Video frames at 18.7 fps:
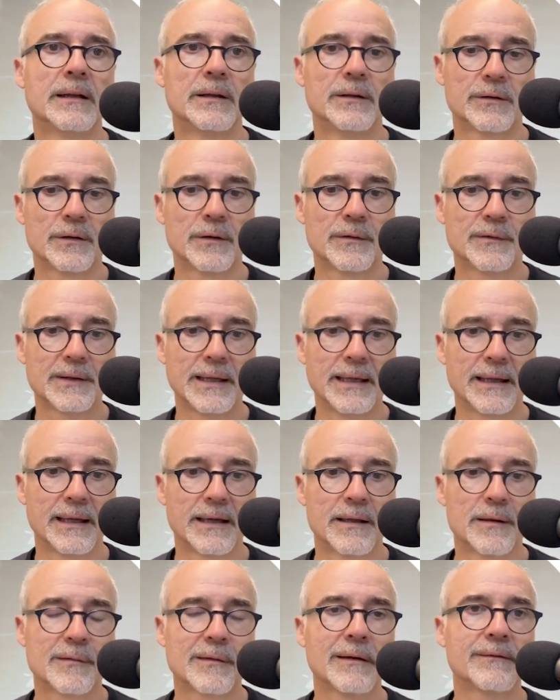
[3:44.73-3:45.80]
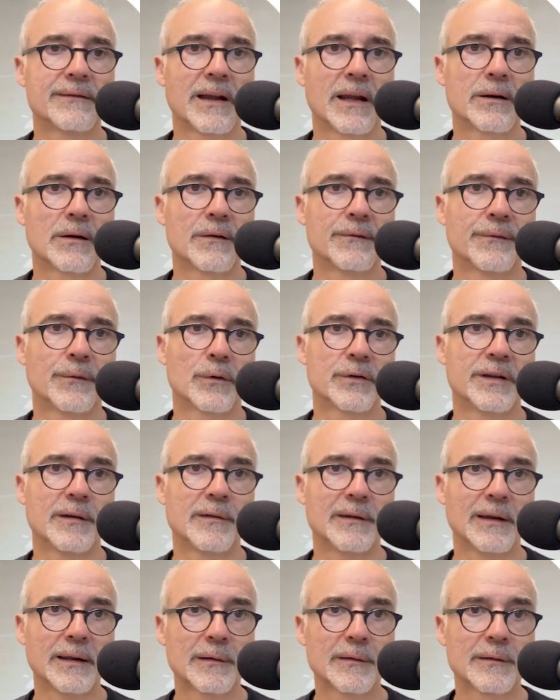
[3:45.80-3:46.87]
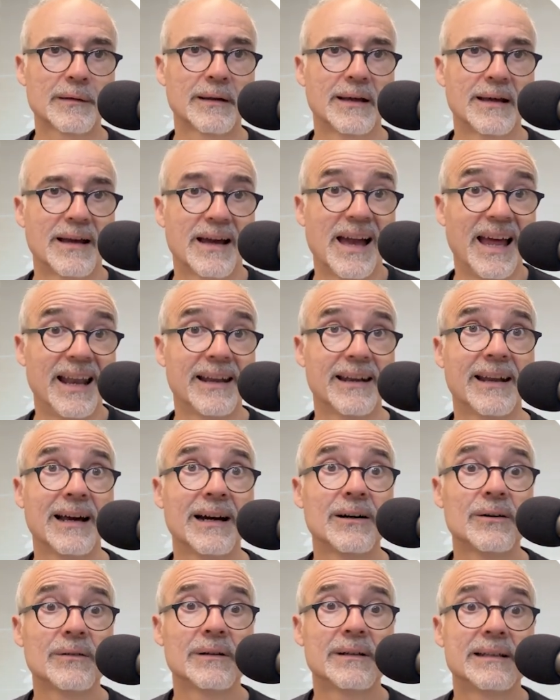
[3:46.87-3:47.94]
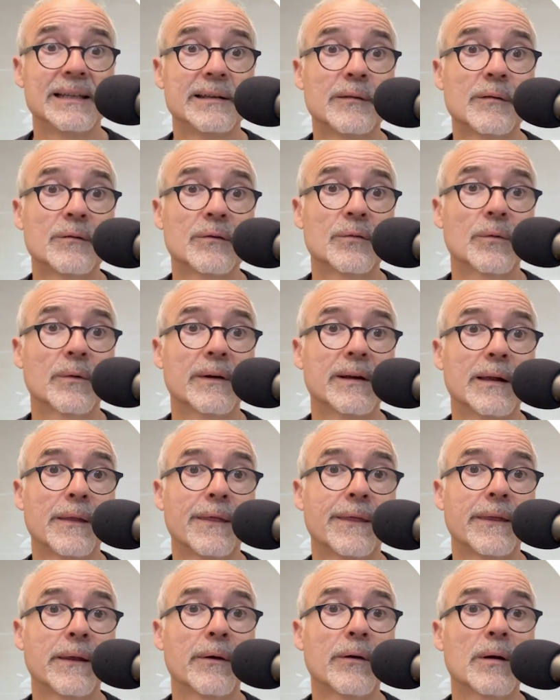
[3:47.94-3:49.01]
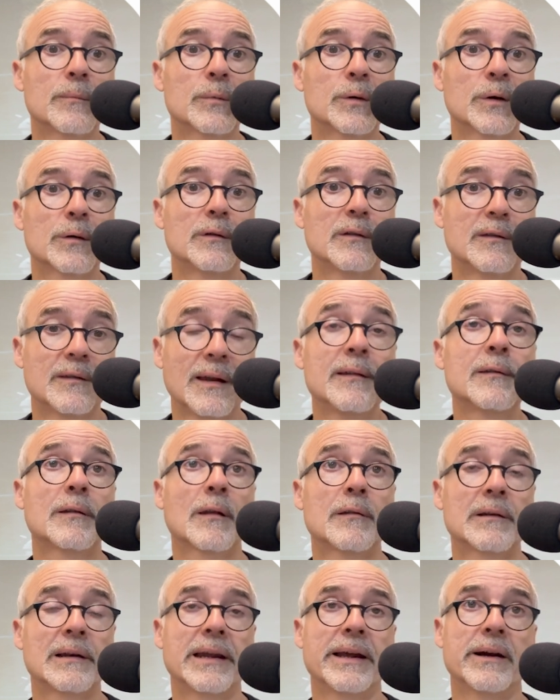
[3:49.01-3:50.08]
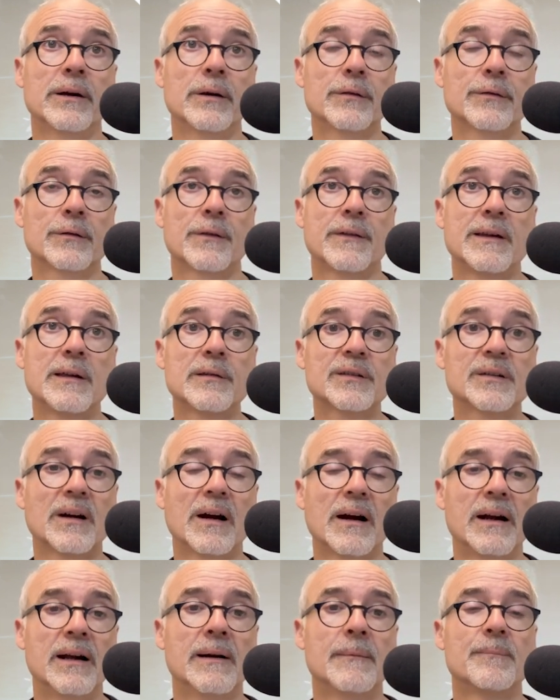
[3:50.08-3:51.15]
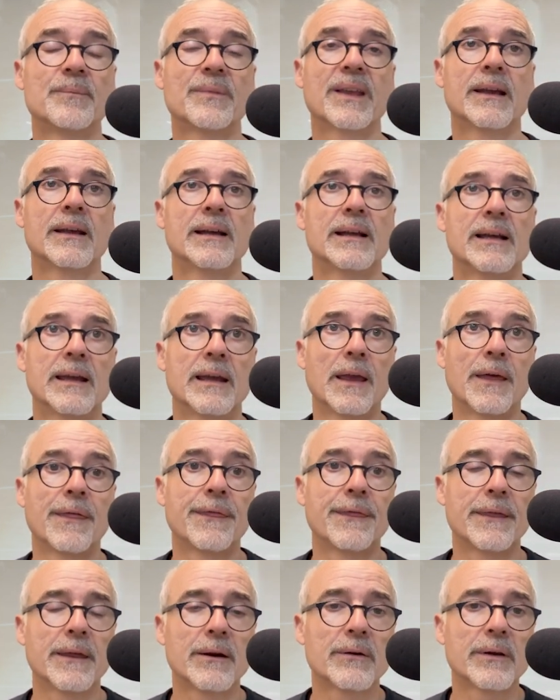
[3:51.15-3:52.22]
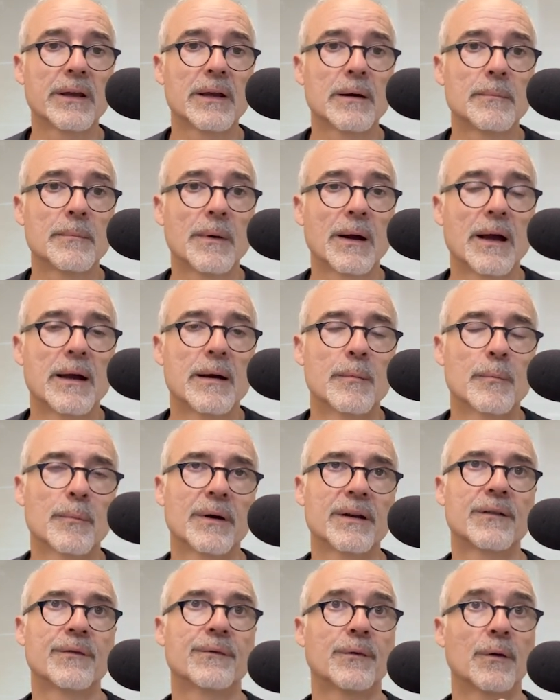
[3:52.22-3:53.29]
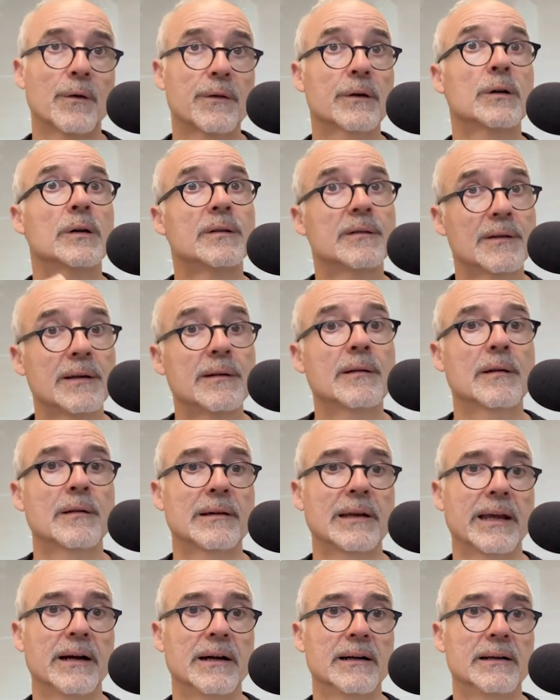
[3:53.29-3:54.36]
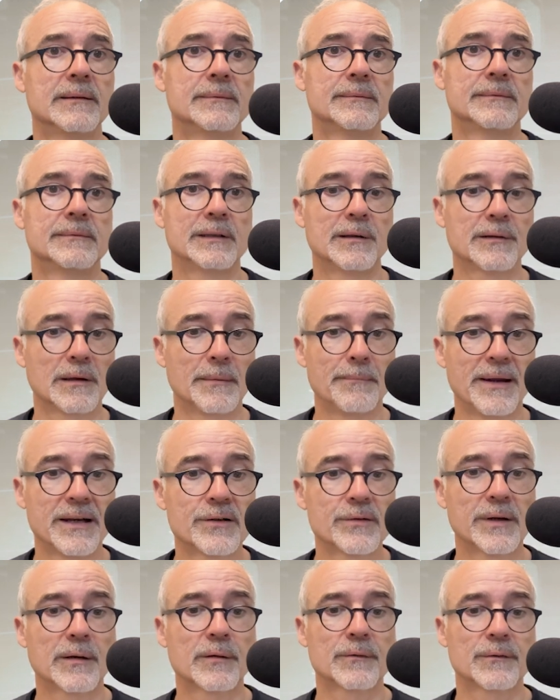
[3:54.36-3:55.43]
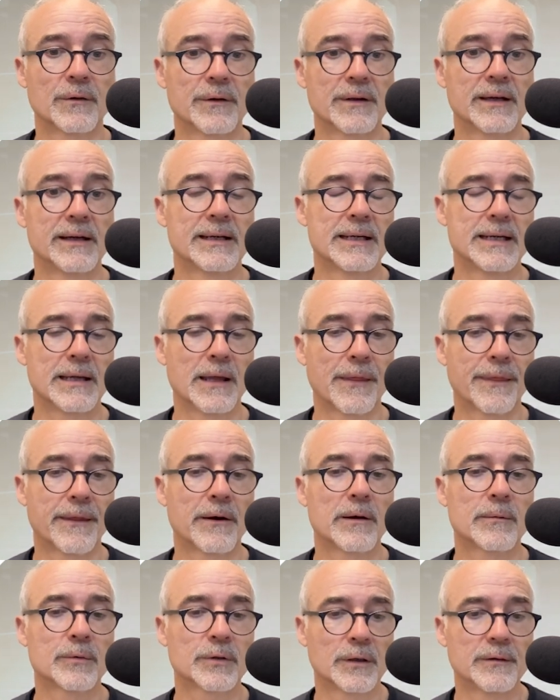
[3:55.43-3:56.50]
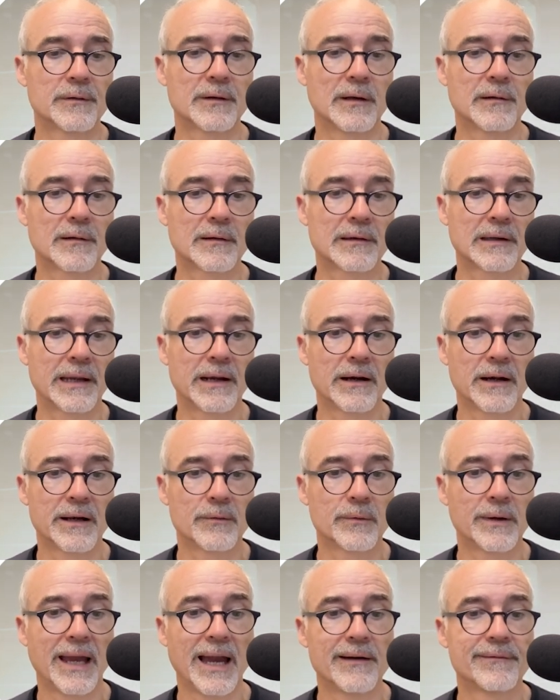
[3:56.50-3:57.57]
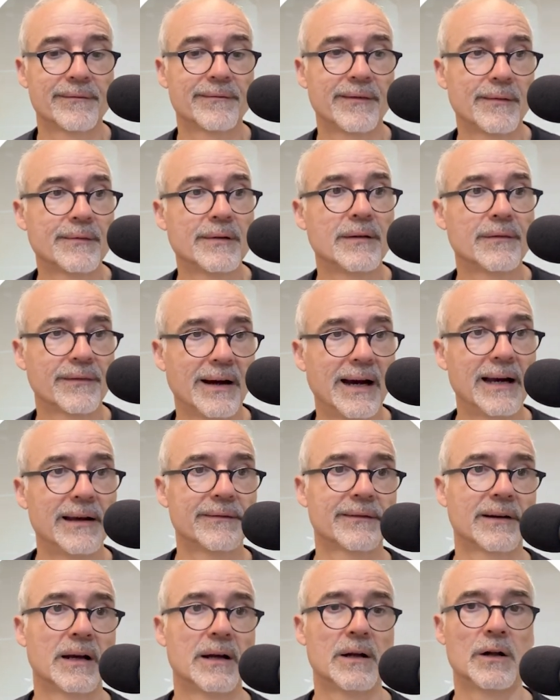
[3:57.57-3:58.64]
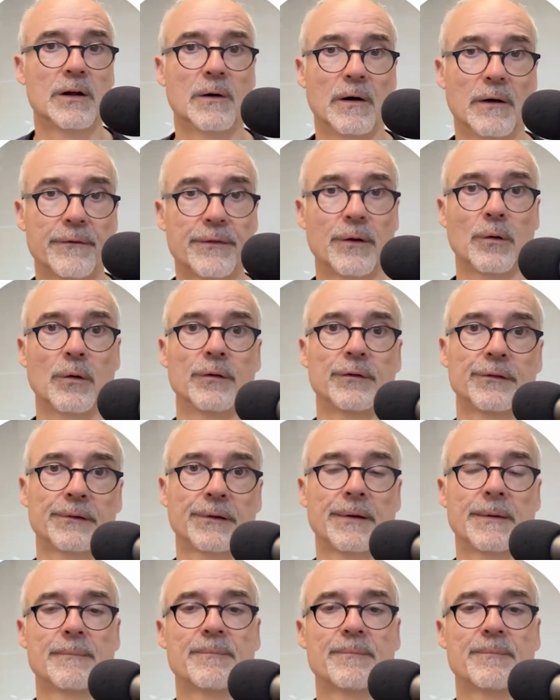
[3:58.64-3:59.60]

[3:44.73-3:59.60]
So you see 746. And now let's do Ethereum consensus layer. So these are Ethereum, but for the consensus layer. These are metrics for the Ethereum consensus layer. And we have 55 of those